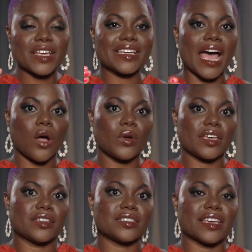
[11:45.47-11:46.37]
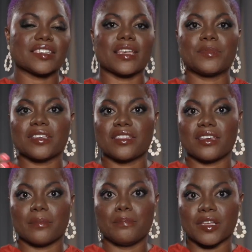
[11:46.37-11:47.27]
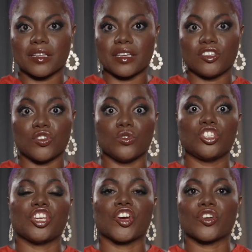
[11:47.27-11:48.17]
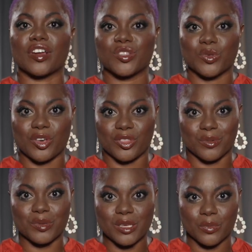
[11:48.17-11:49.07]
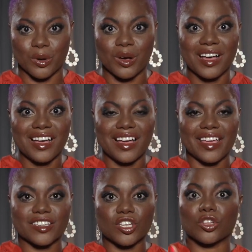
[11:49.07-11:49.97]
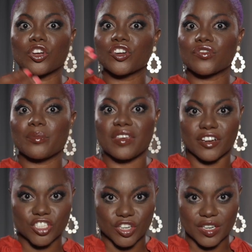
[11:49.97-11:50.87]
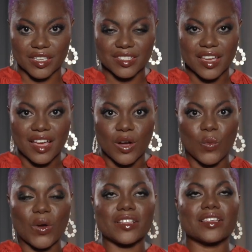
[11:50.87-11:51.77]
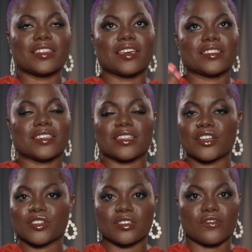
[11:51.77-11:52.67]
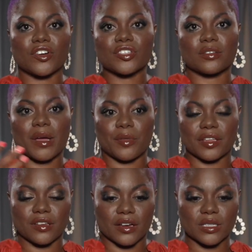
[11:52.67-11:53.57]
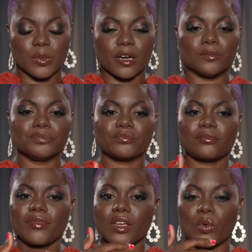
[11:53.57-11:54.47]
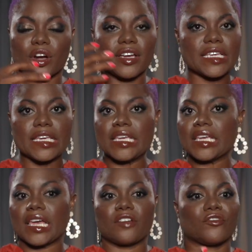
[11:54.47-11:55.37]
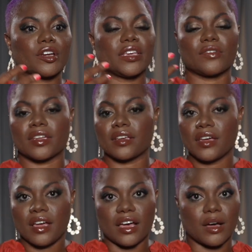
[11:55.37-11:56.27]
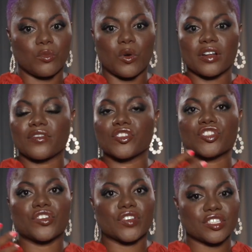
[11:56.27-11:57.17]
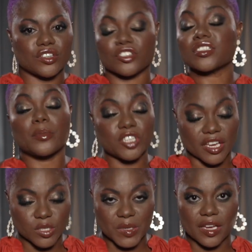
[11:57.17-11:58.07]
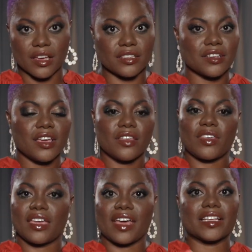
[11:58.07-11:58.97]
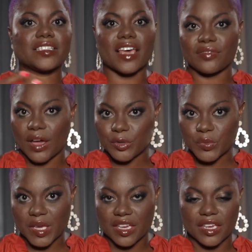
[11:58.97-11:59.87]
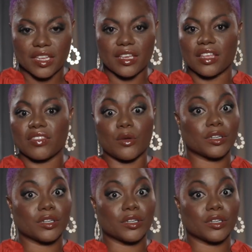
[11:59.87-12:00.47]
Now it's accepting the ability to share grace with other people and to learn from their journeys. One of the things, and there's a verse in the Bible that talks about where a king had forgiven one of the servants or subjects because they had a debt that was paid and they were